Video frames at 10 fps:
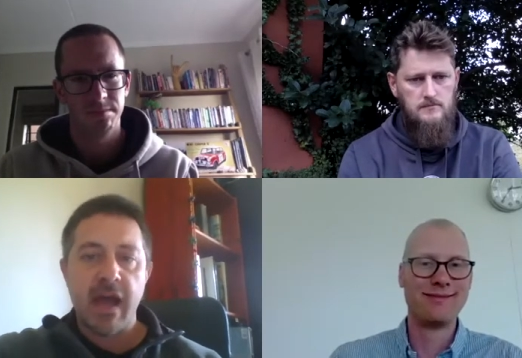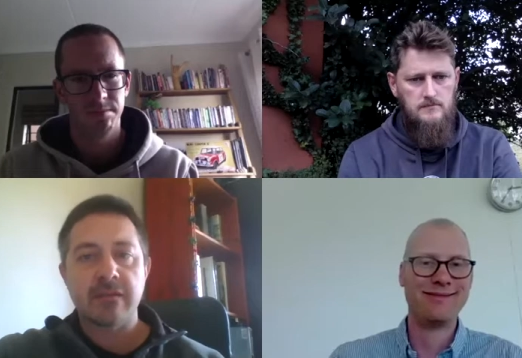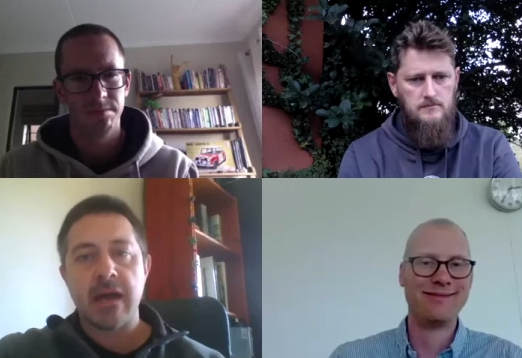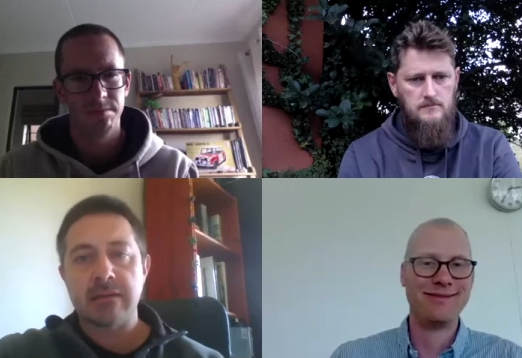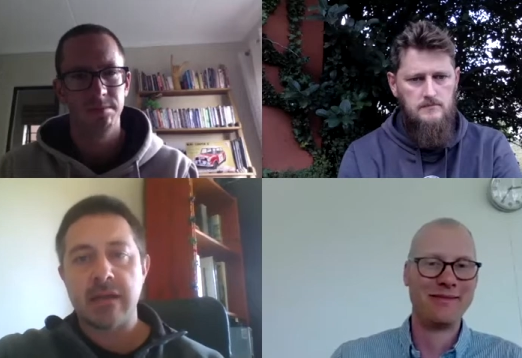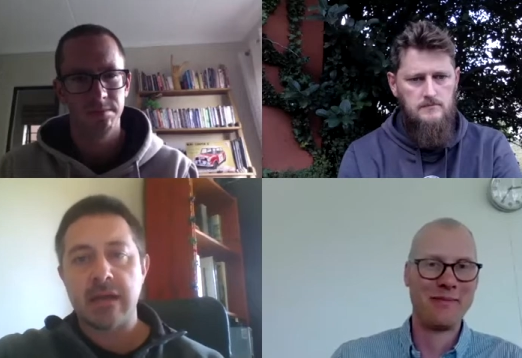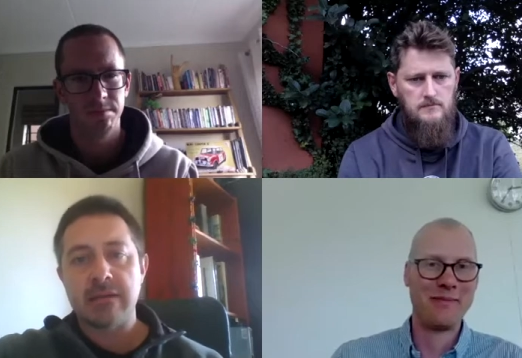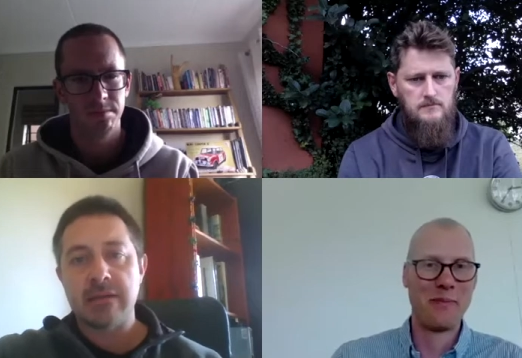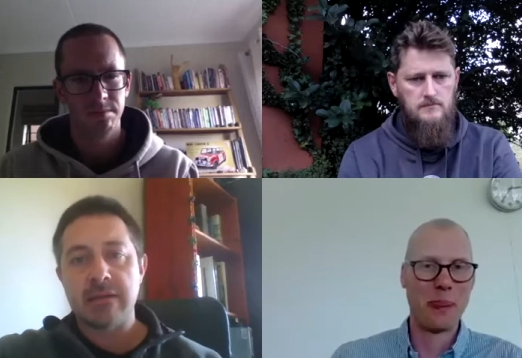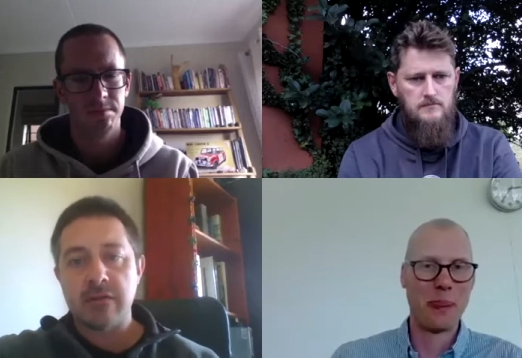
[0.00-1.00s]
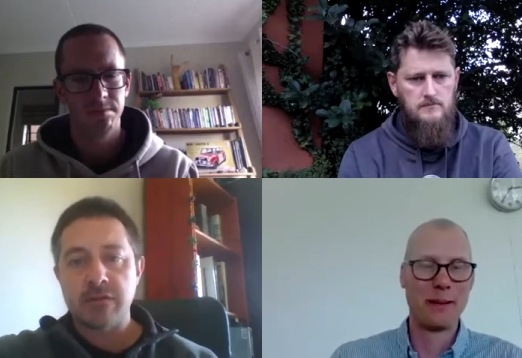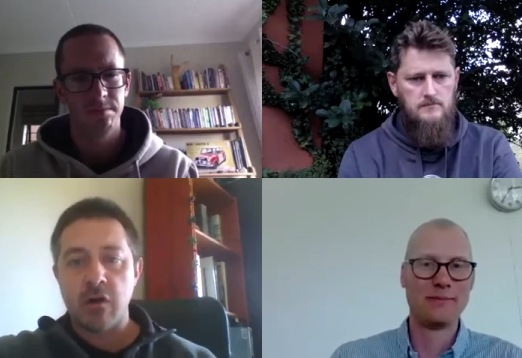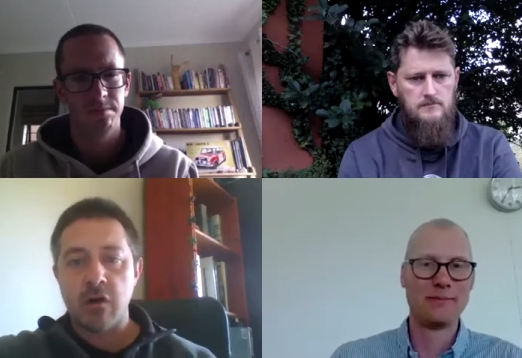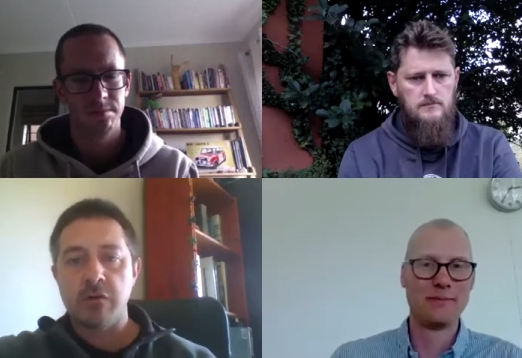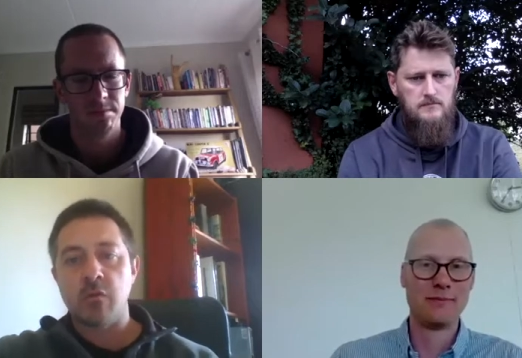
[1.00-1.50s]
Speaker 1: Neanderthals were
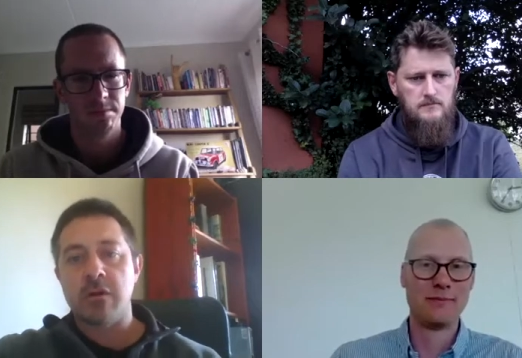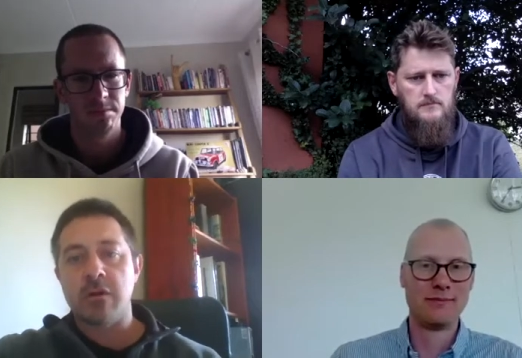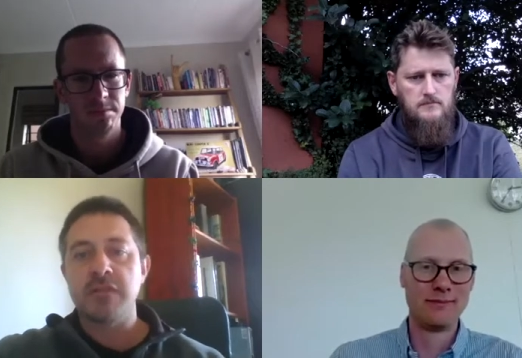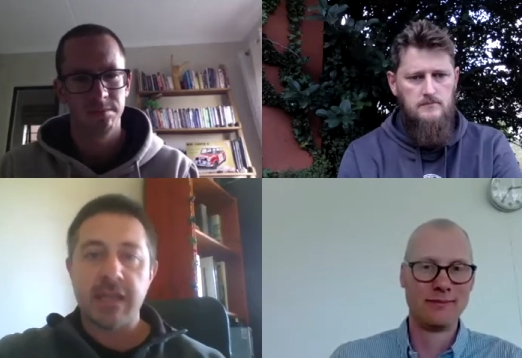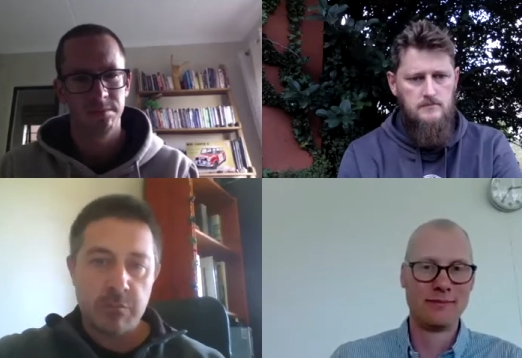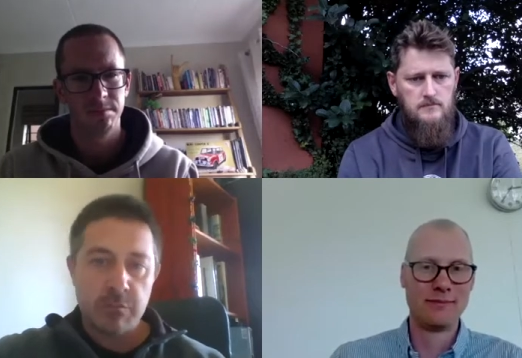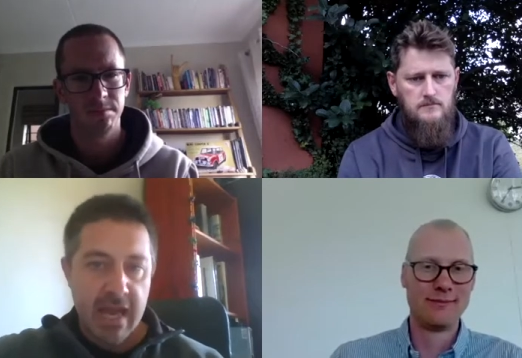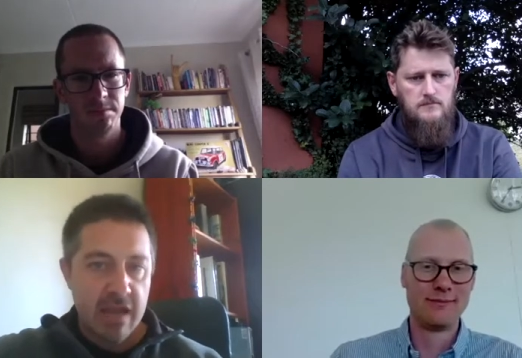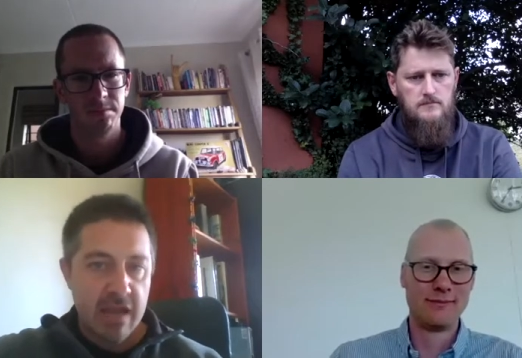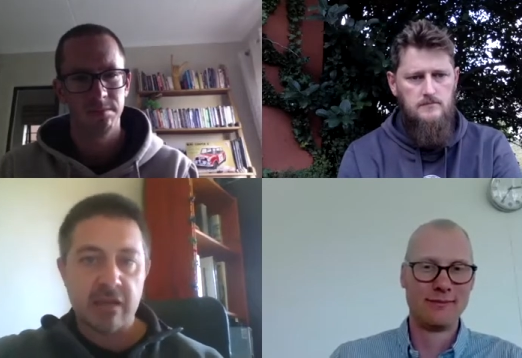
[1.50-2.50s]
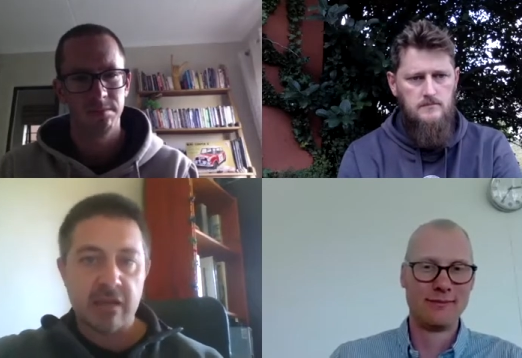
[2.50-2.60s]
thinking and behaving in very